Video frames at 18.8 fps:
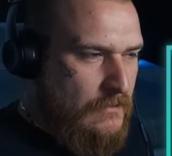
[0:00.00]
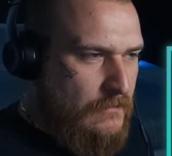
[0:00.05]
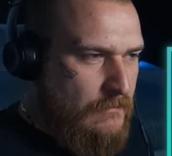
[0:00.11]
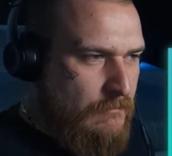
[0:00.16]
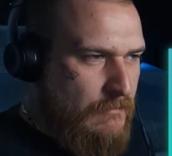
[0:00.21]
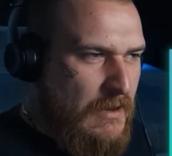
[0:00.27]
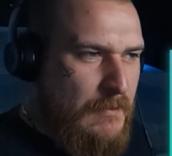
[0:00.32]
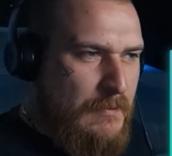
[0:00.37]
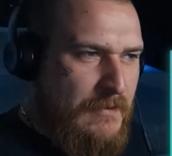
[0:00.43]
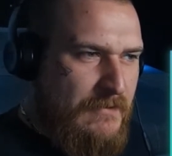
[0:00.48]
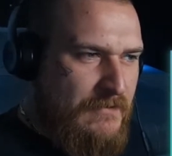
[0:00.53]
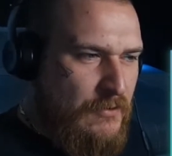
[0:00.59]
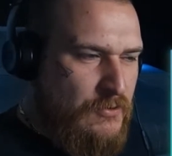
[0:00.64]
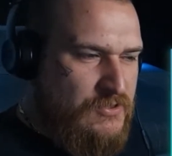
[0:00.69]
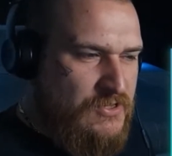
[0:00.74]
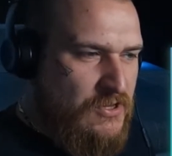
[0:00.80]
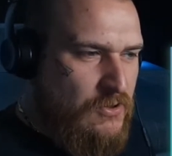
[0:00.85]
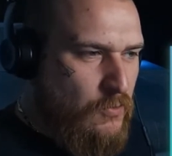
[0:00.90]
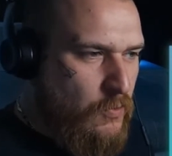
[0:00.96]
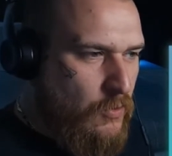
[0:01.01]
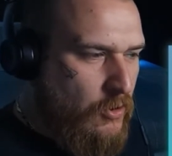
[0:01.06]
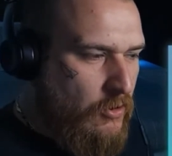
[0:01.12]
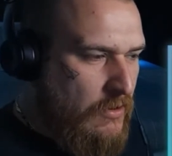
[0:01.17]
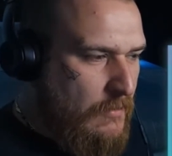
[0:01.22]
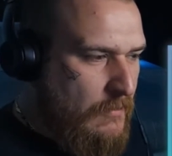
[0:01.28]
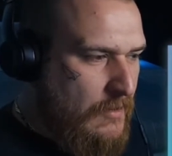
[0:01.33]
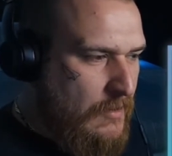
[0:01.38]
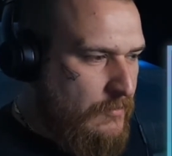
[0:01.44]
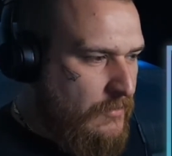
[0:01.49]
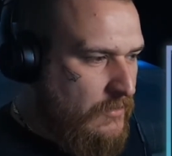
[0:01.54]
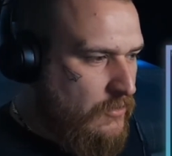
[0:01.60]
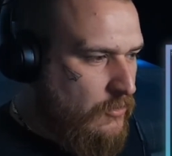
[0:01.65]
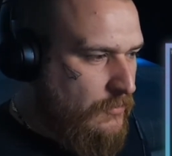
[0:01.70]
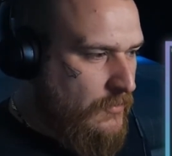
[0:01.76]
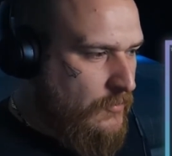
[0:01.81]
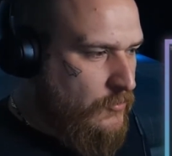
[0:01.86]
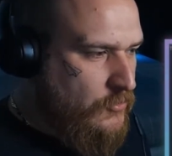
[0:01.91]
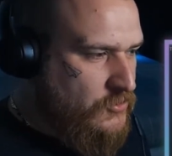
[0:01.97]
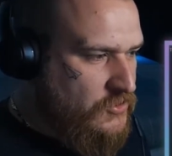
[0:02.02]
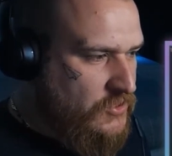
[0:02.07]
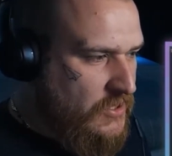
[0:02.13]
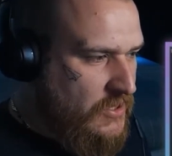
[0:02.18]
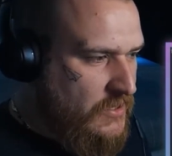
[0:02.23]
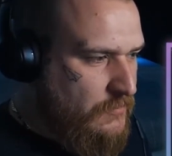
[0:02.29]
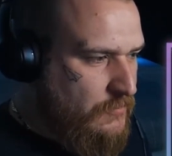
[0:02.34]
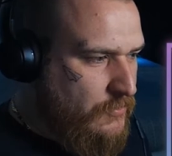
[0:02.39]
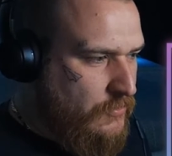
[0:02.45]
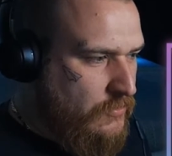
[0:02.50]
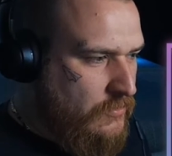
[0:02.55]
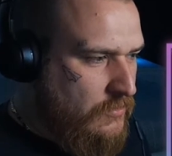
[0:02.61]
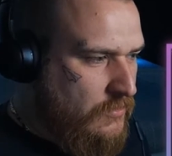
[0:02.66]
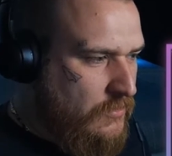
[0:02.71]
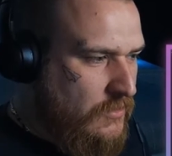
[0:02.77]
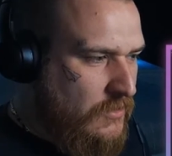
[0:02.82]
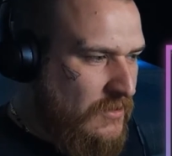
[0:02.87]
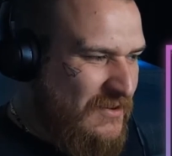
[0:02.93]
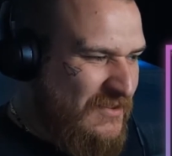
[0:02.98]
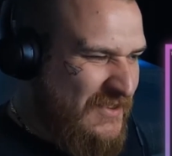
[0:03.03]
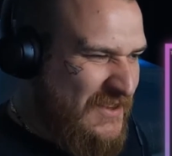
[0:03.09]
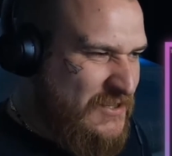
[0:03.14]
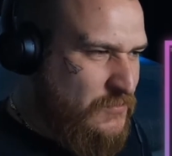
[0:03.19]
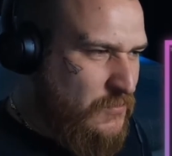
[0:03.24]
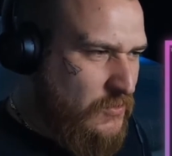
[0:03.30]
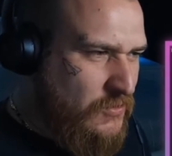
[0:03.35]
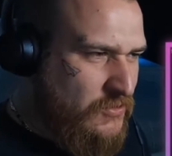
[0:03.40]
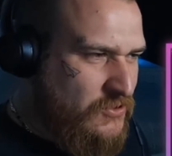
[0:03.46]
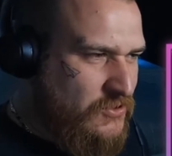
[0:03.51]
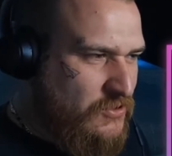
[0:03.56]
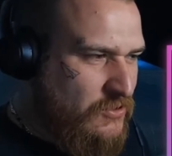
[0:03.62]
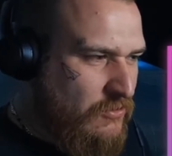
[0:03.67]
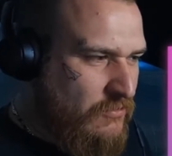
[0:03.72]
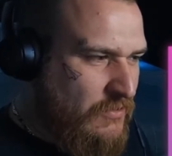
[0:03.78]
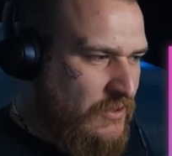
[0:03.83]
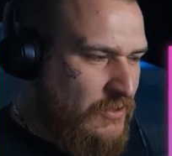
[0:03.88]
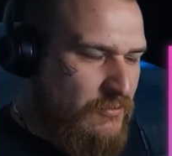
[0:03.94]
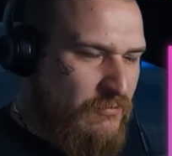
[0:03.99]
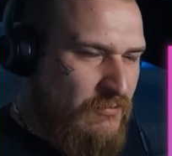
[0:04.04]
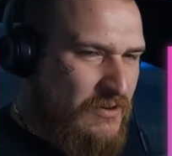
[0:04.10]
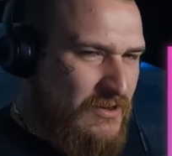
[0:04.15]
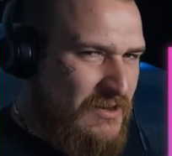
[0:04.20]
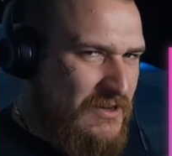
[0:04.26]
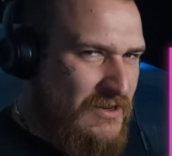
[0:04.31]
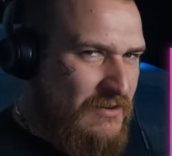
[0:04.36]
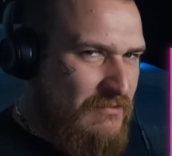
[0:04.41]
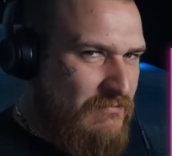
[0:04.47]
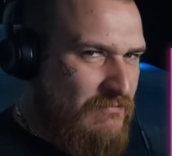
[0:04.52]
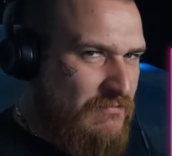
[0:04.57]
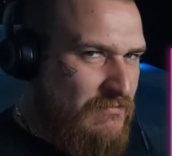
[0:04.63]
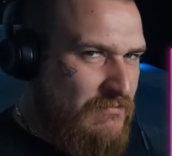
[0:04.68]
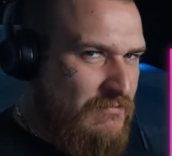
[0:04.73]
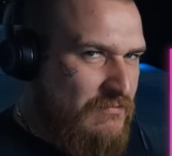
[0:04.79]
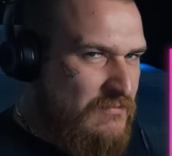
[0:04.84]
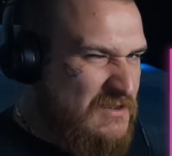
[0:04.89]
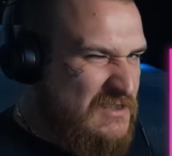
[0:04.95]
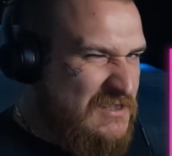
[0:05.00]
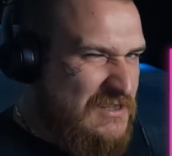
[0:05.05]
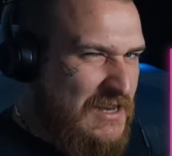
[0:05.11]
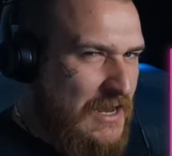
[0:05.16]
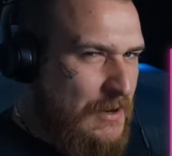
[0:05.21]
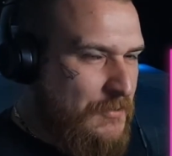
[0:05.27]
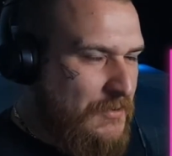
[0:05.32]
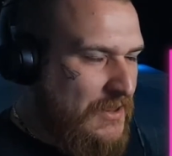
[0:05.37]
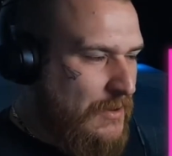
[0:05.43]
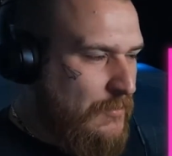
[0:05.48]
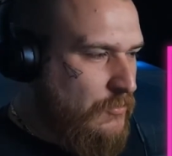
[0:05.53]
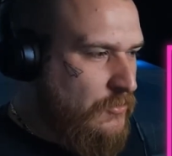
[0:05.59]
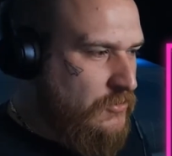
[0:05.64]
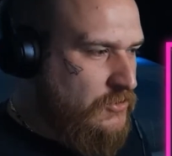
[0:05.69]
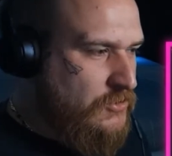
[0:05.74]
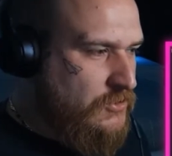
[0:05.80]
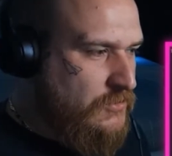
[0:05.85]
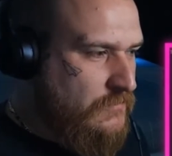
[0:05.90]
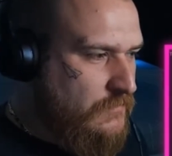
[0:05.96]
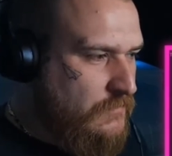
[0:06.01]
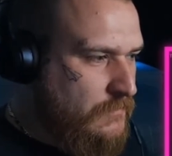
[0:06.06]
Maybe if I was in the water, I might be a little bit more scared, but this one's not, it don't really scare me that much.